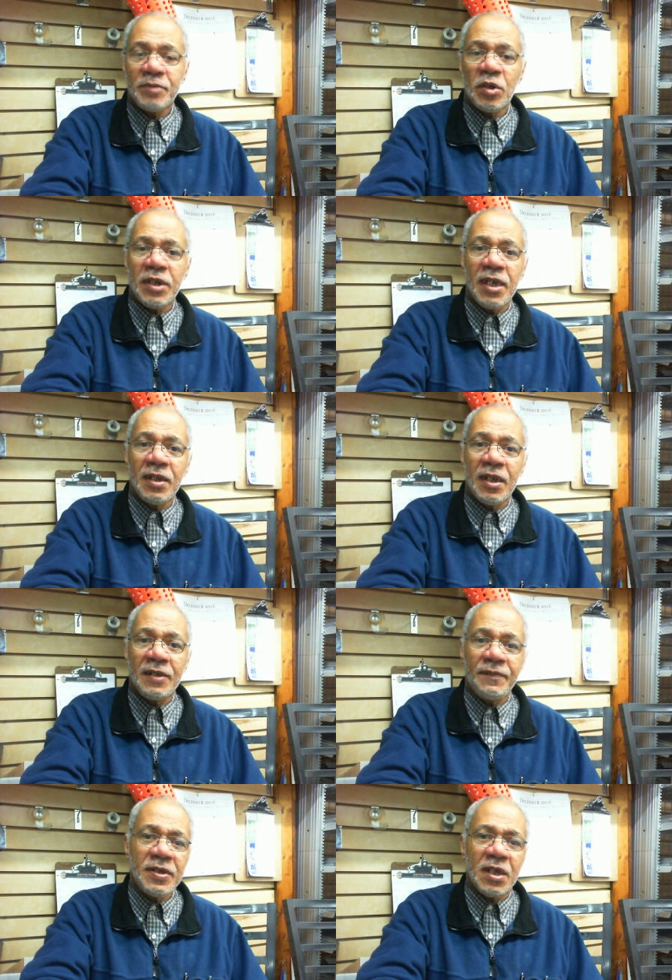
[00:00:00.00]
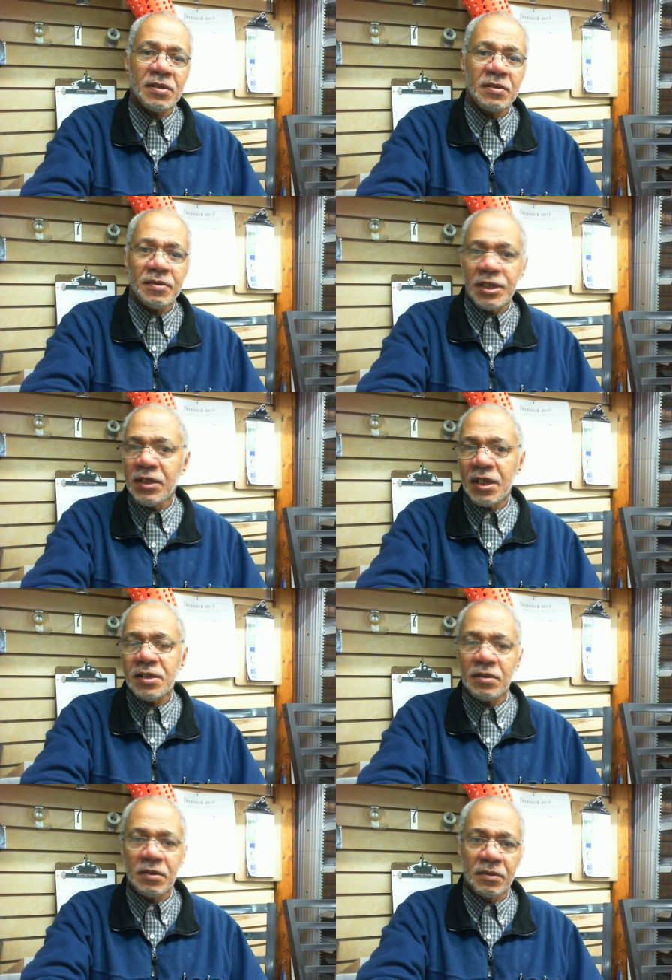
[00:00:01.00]
Okay, and if he doesn't, she
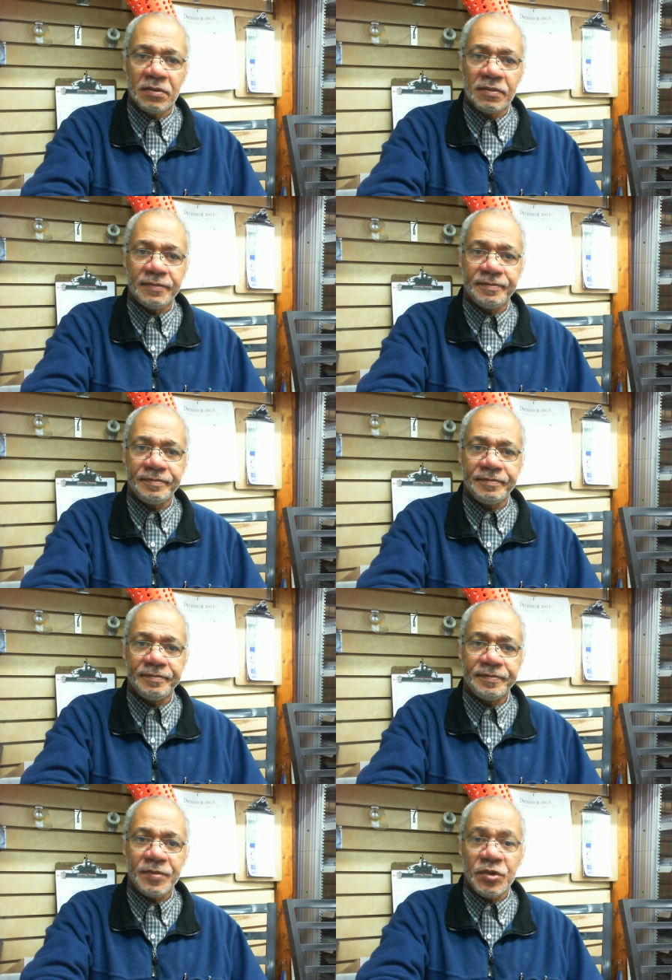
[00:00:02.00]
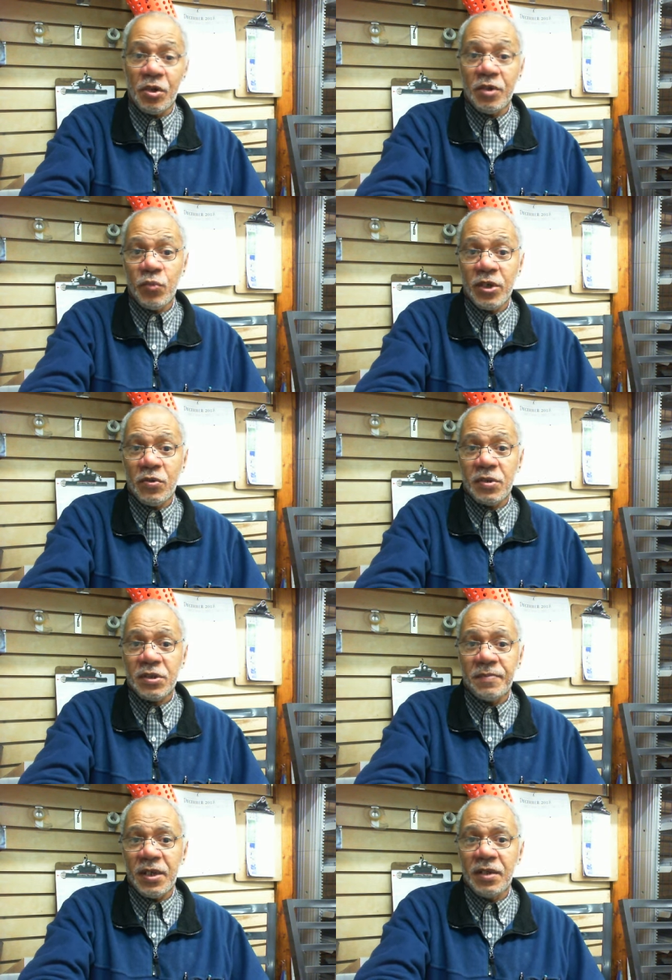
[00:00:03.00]
doesn't, your other recourse
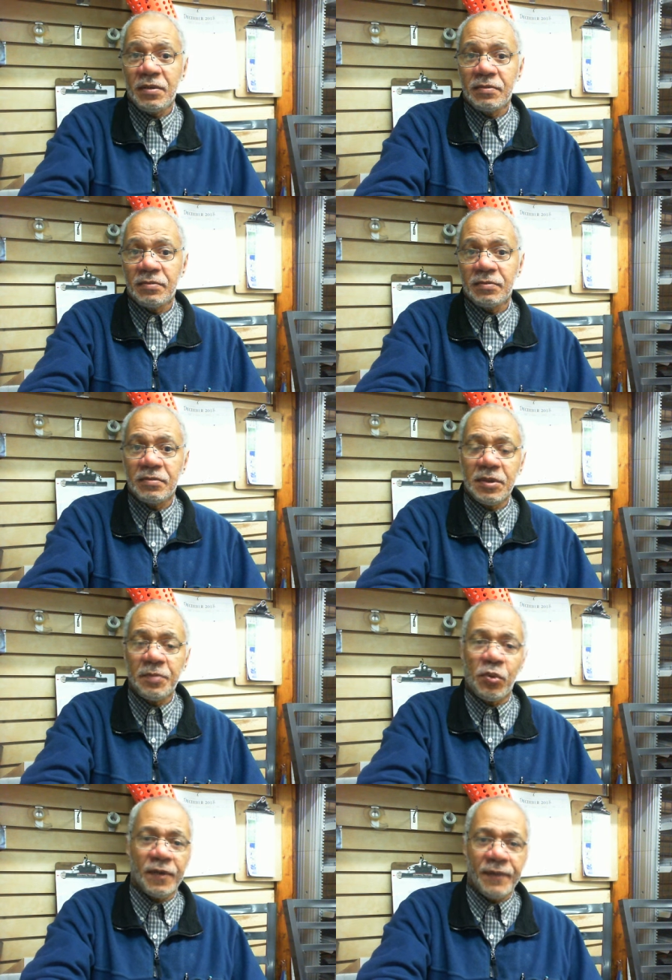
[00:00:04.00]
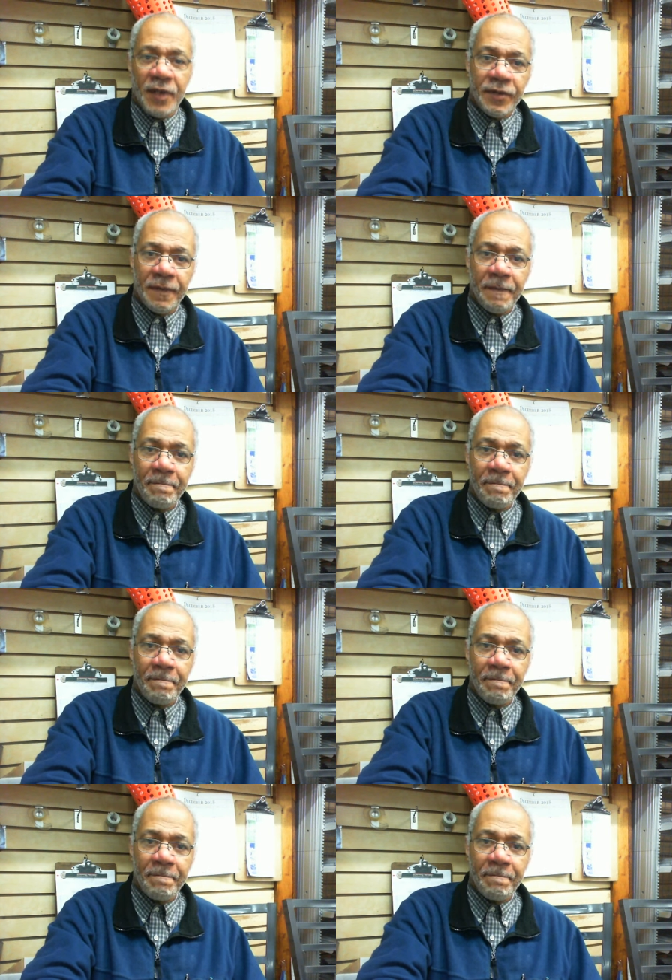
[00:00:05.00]
could be the Board of Health.